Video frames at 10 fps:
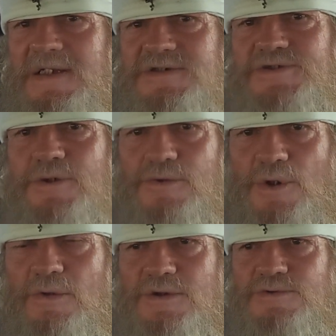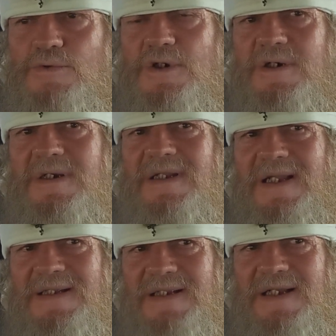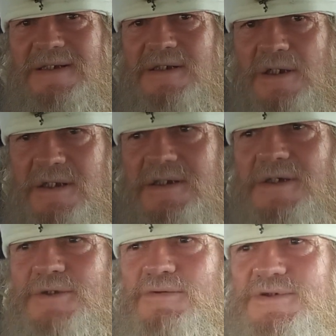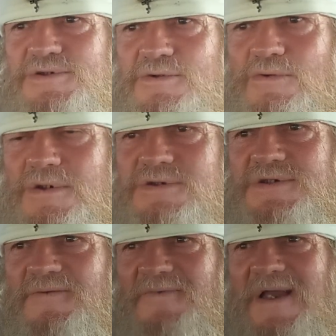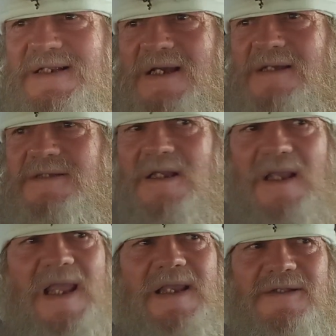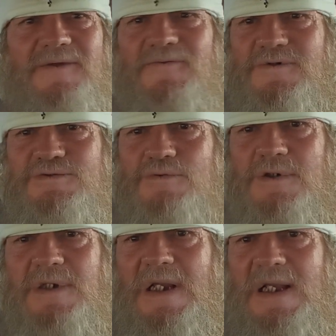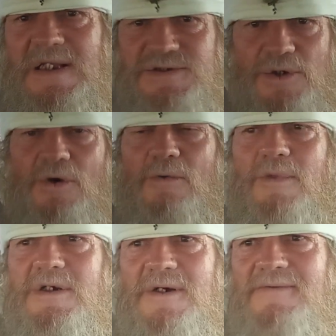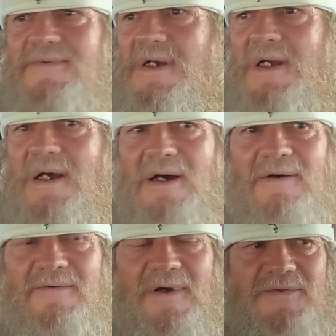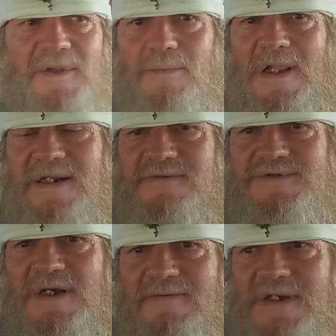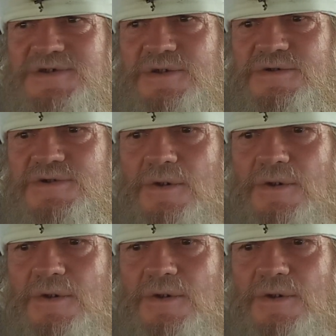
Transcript: is to know His Word, and click on the original words and find out that, hey, in the first word is the whole book of the plan of salvation.